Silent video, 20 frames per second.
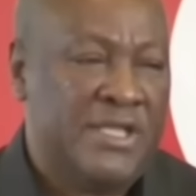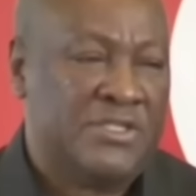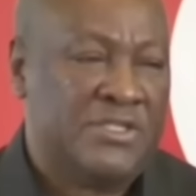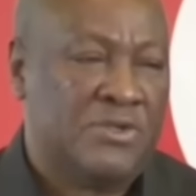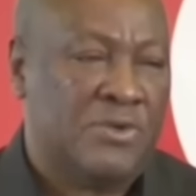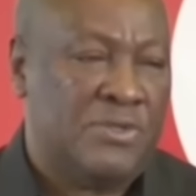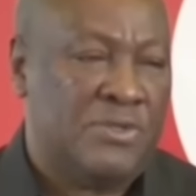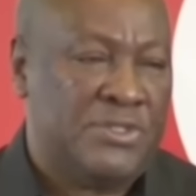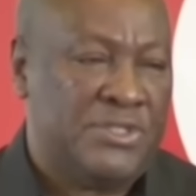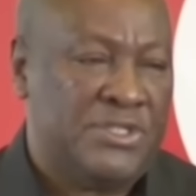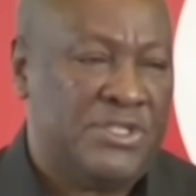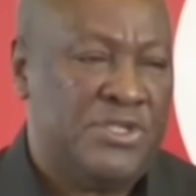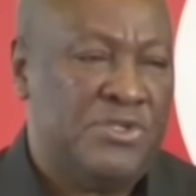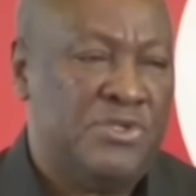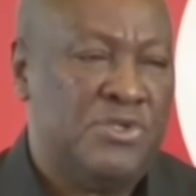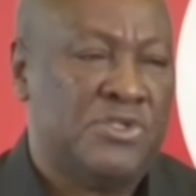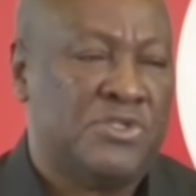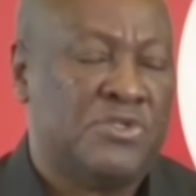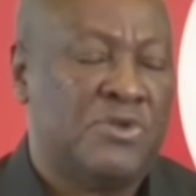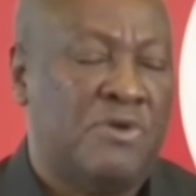honest,
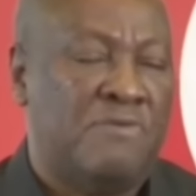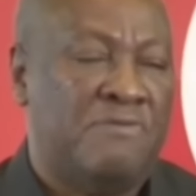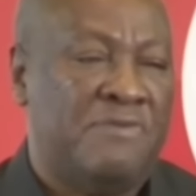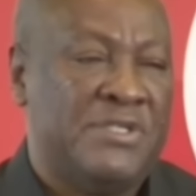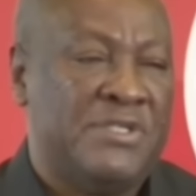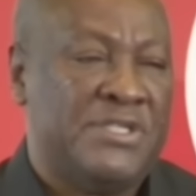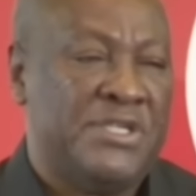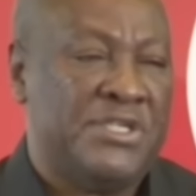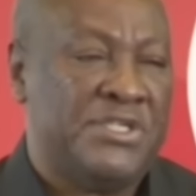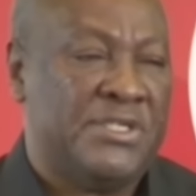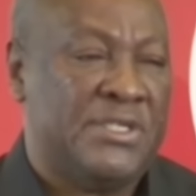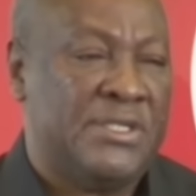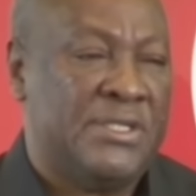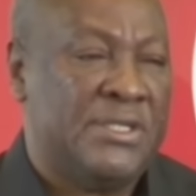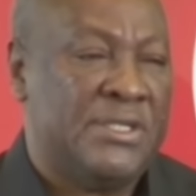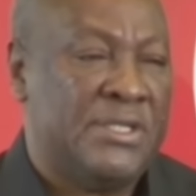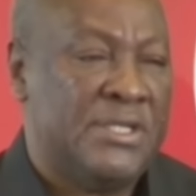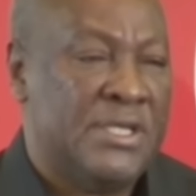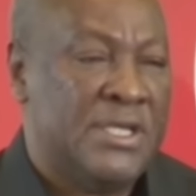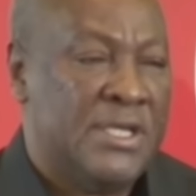continuous
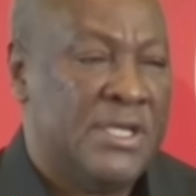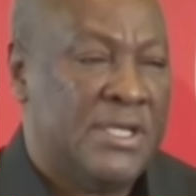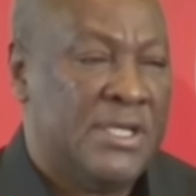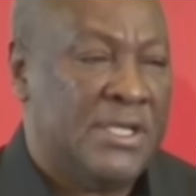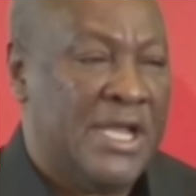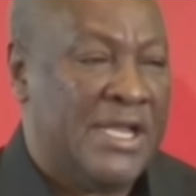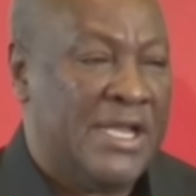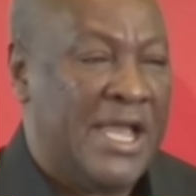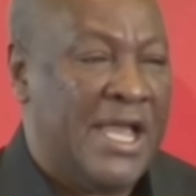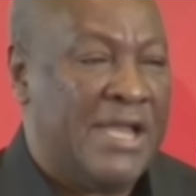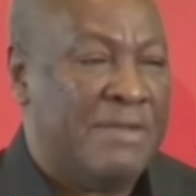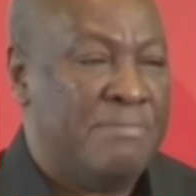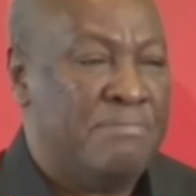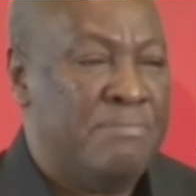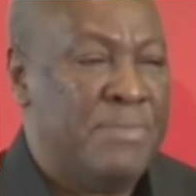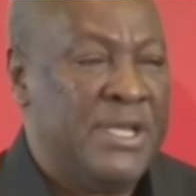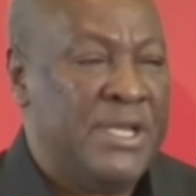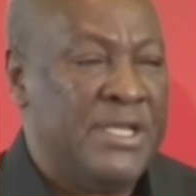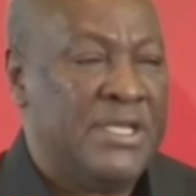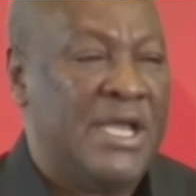conversation that
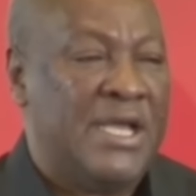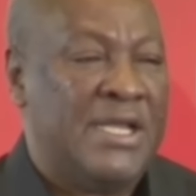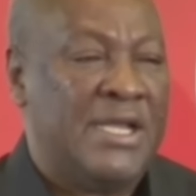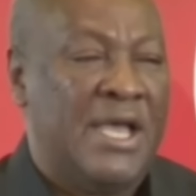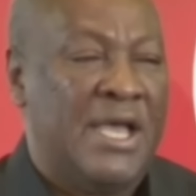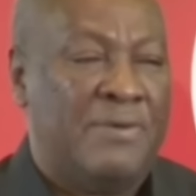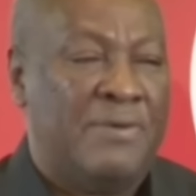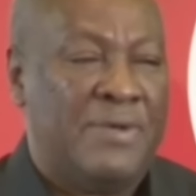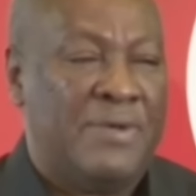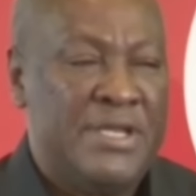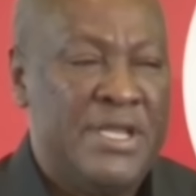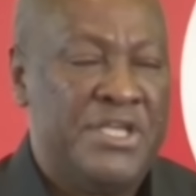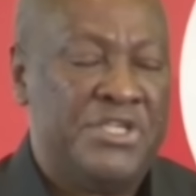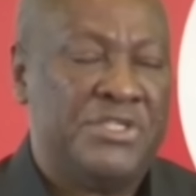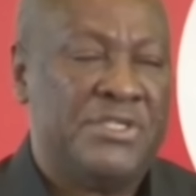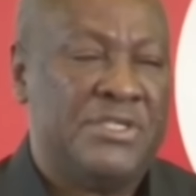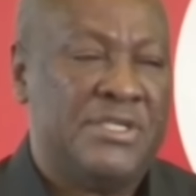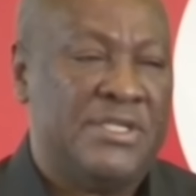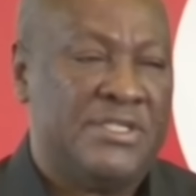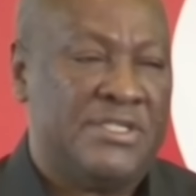admit that our
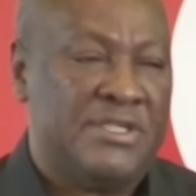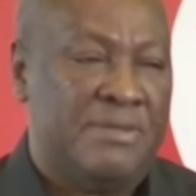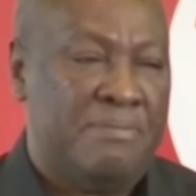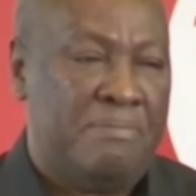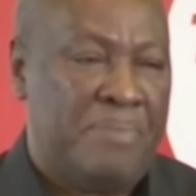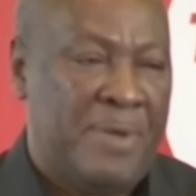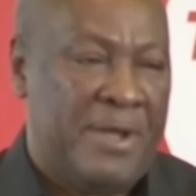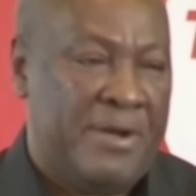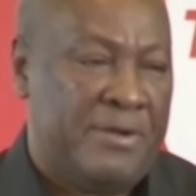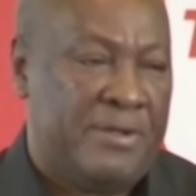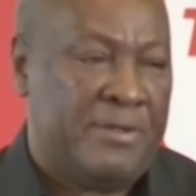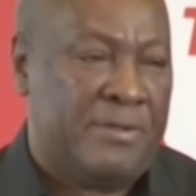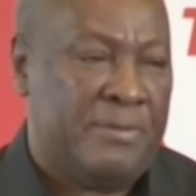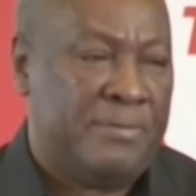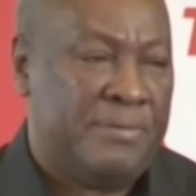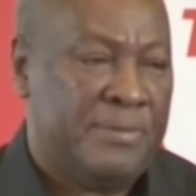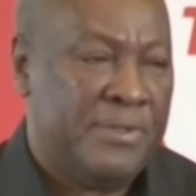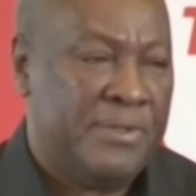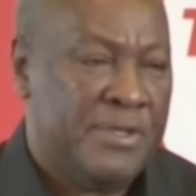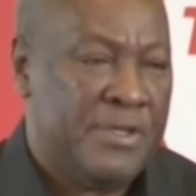nation is in peril.
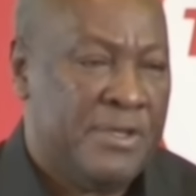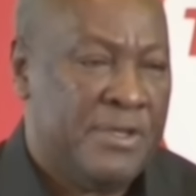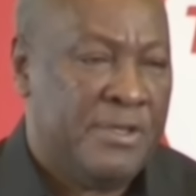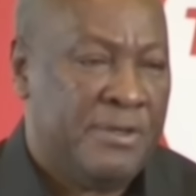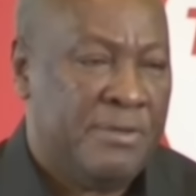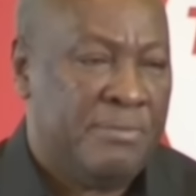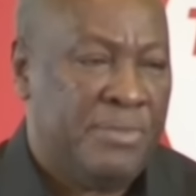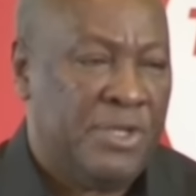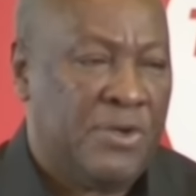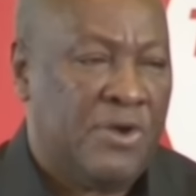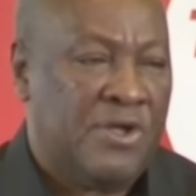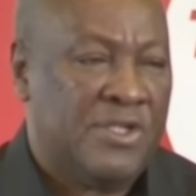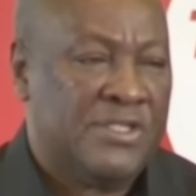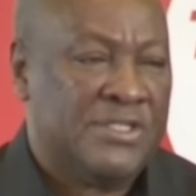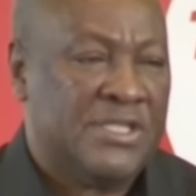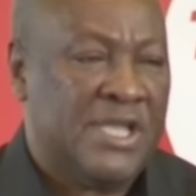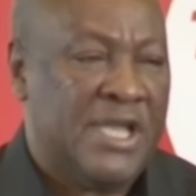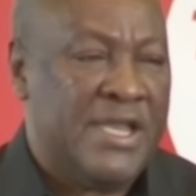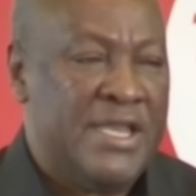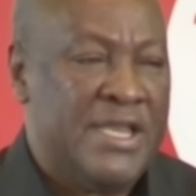
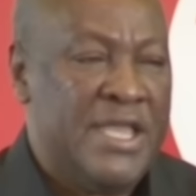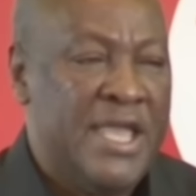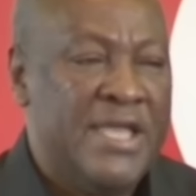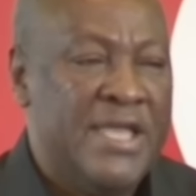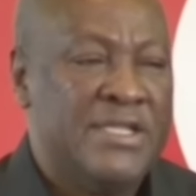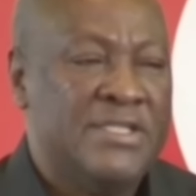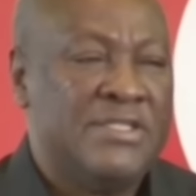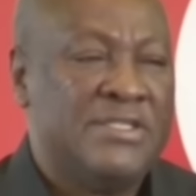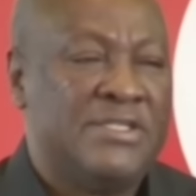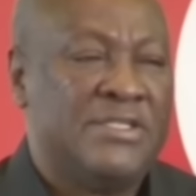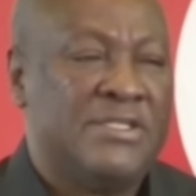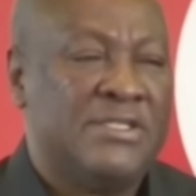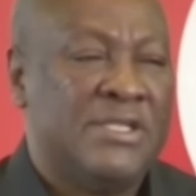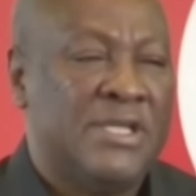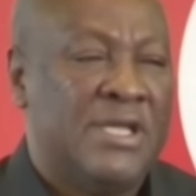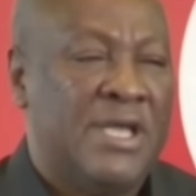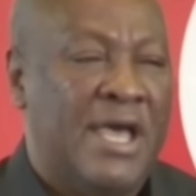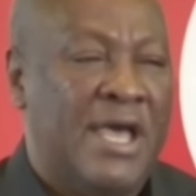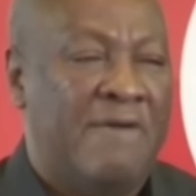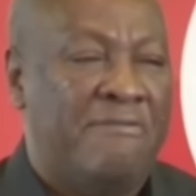Because Ghanaians
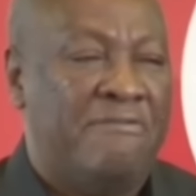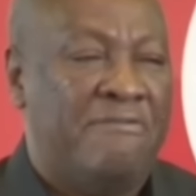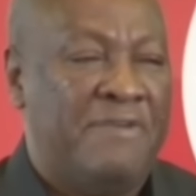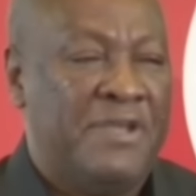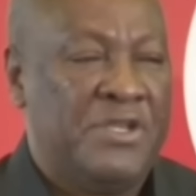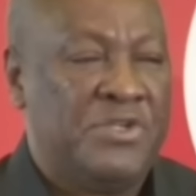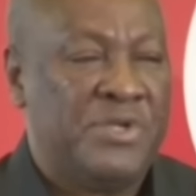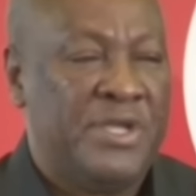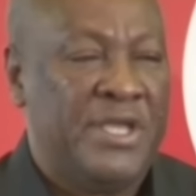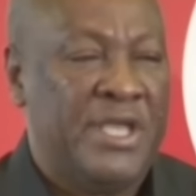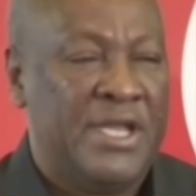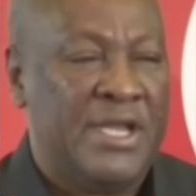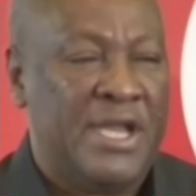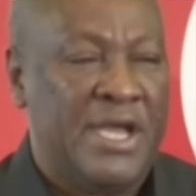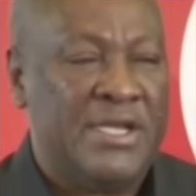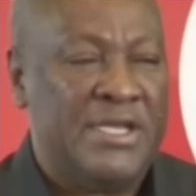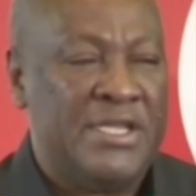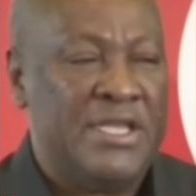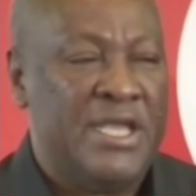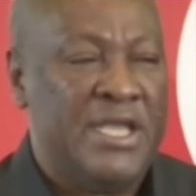have victory
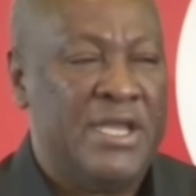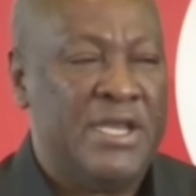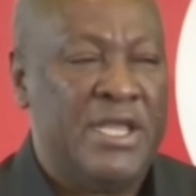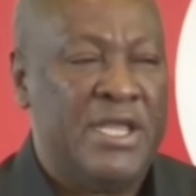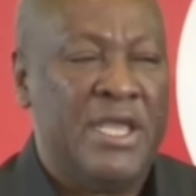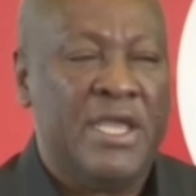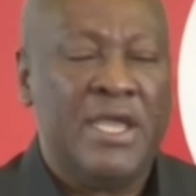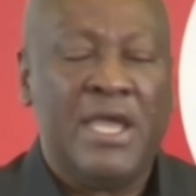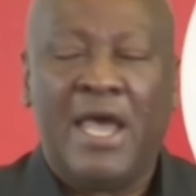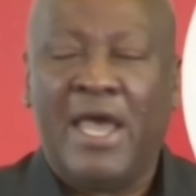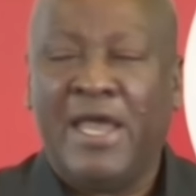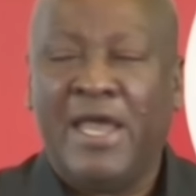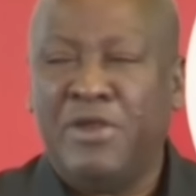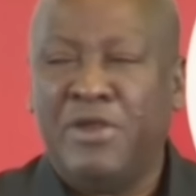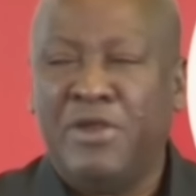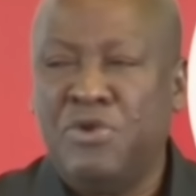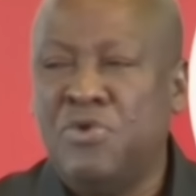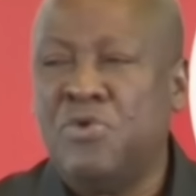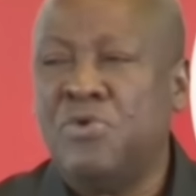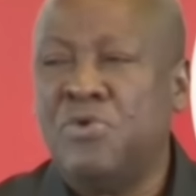in our DNA, I
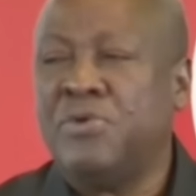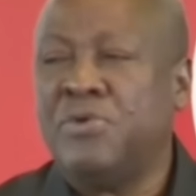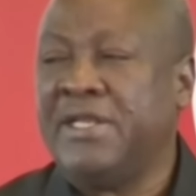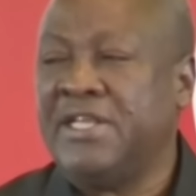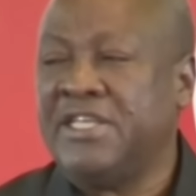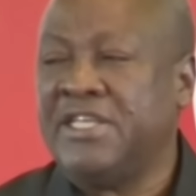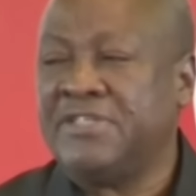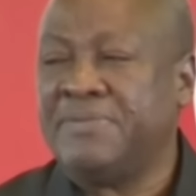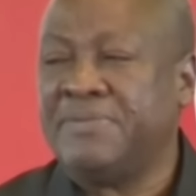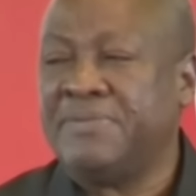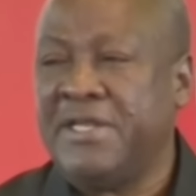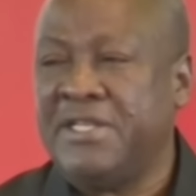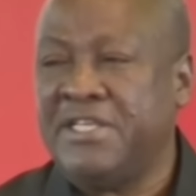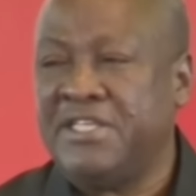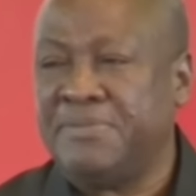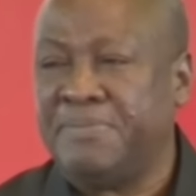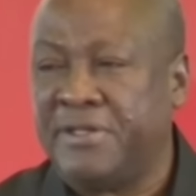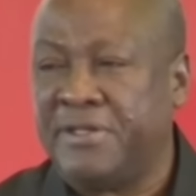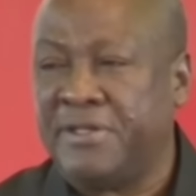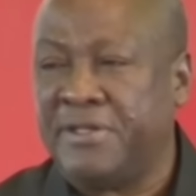know that
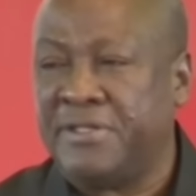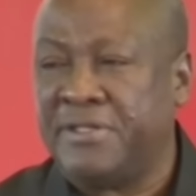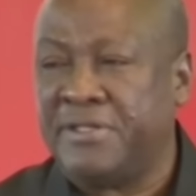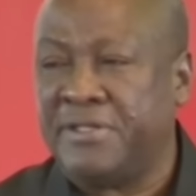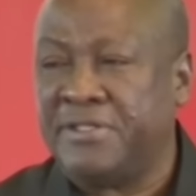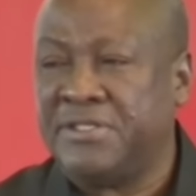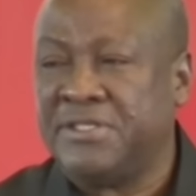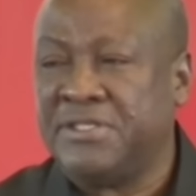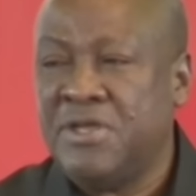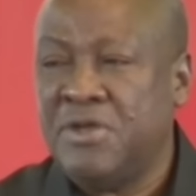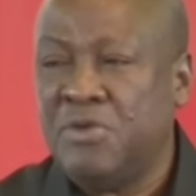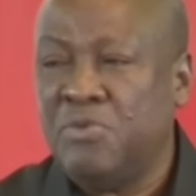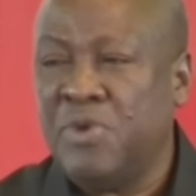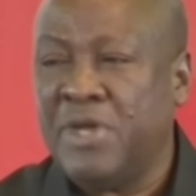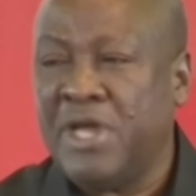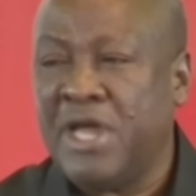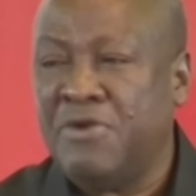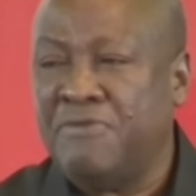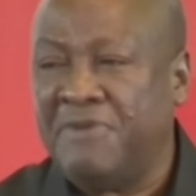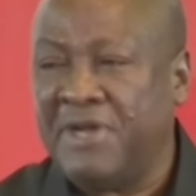despite these perils,
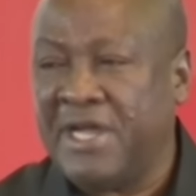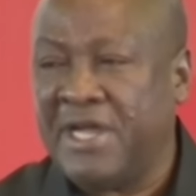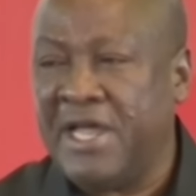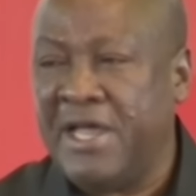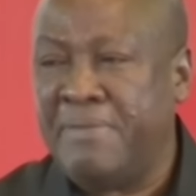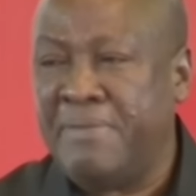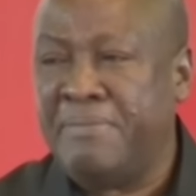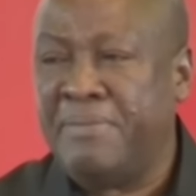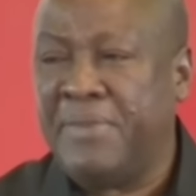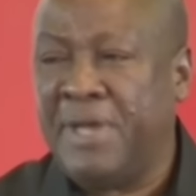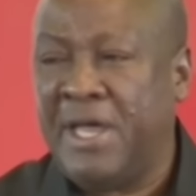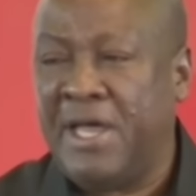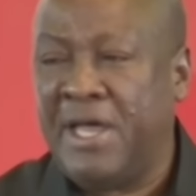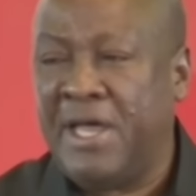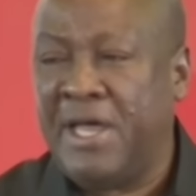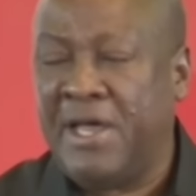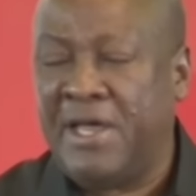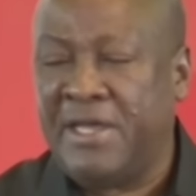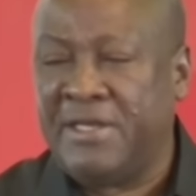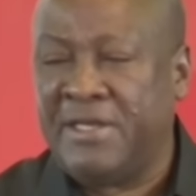we can
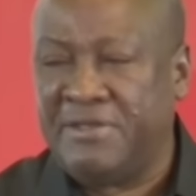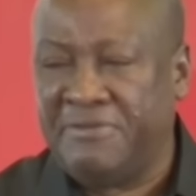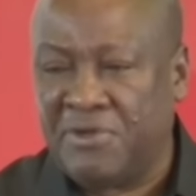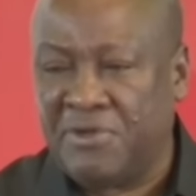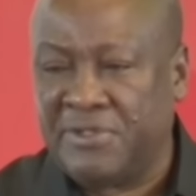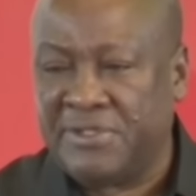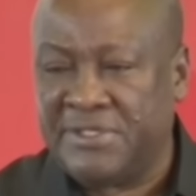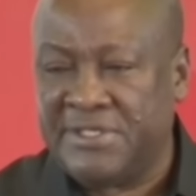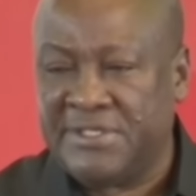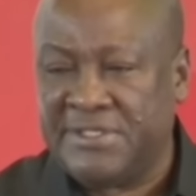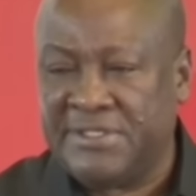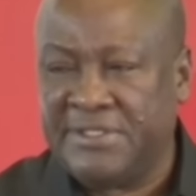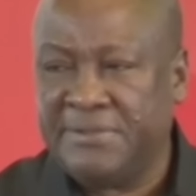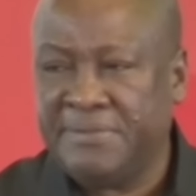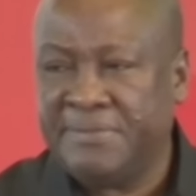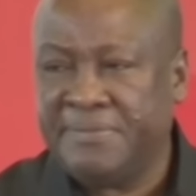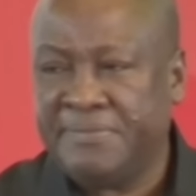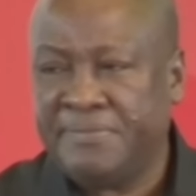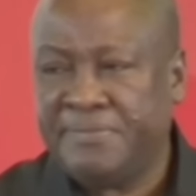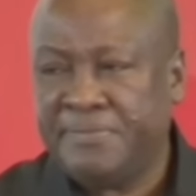overcome our
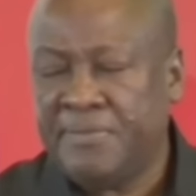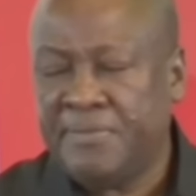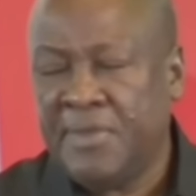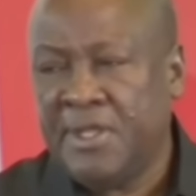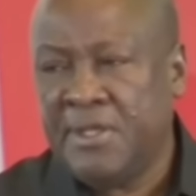difficulties.